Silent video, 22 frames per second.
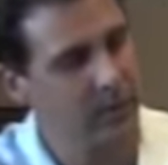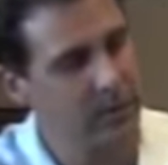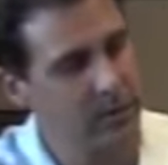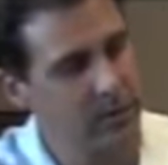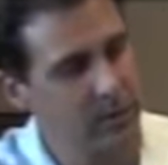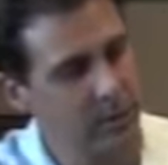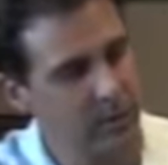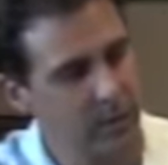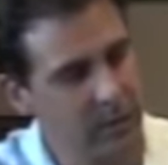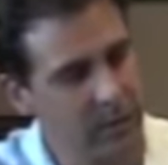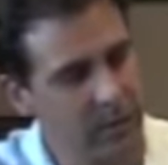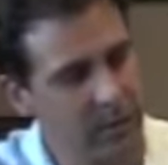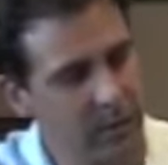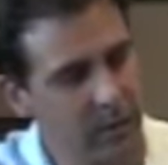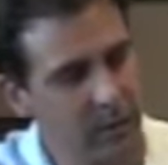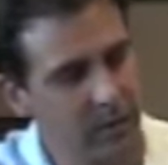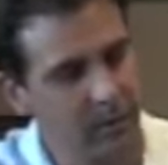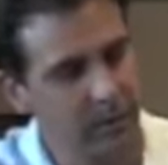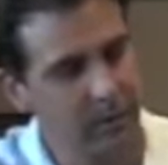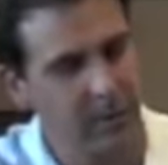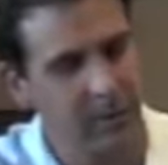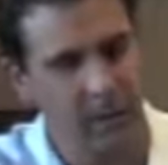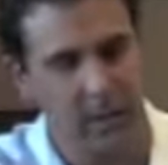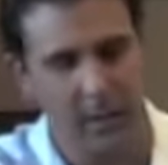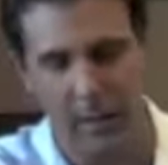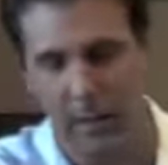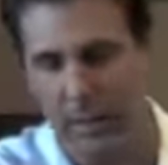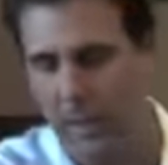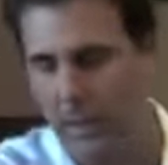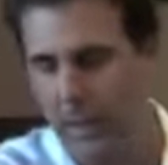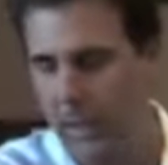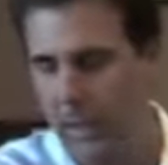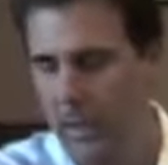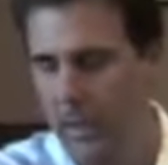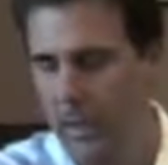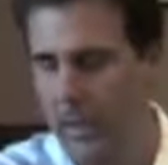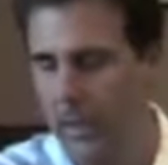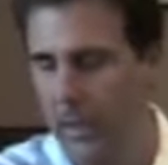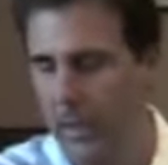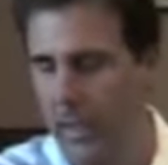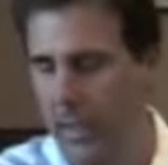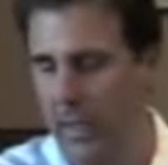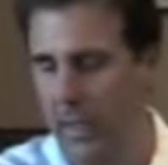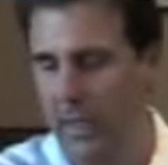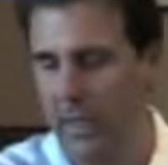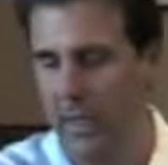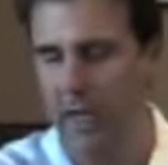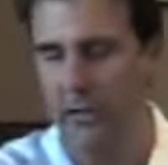is over here, and the